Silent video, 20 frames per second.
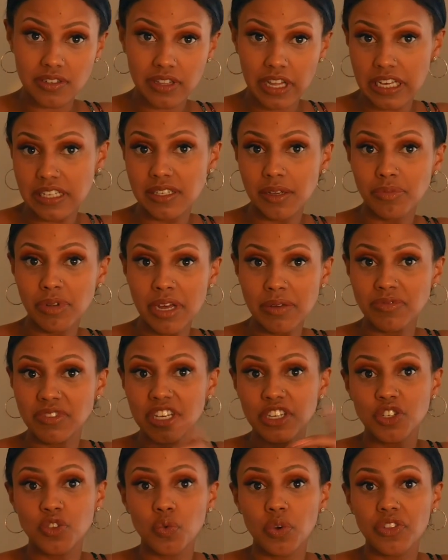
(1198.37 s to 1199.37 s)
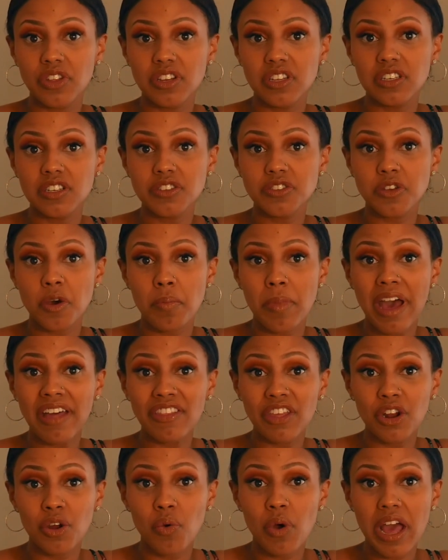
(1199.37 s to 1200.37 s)
Like sometimes they just want the deal so bad
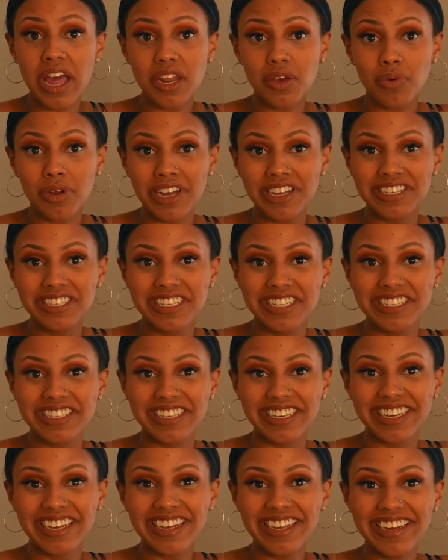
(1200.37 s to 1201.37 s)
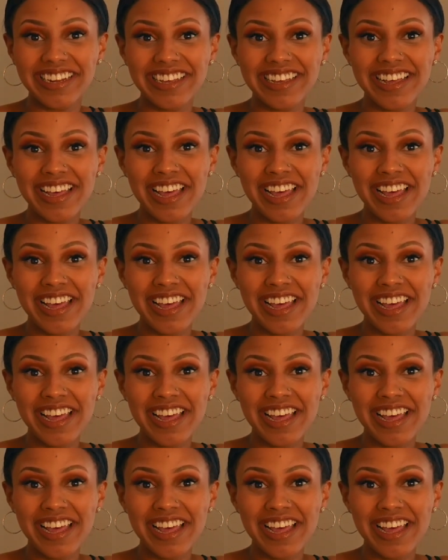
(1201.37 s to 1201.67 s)
they don't want anyone else to see it.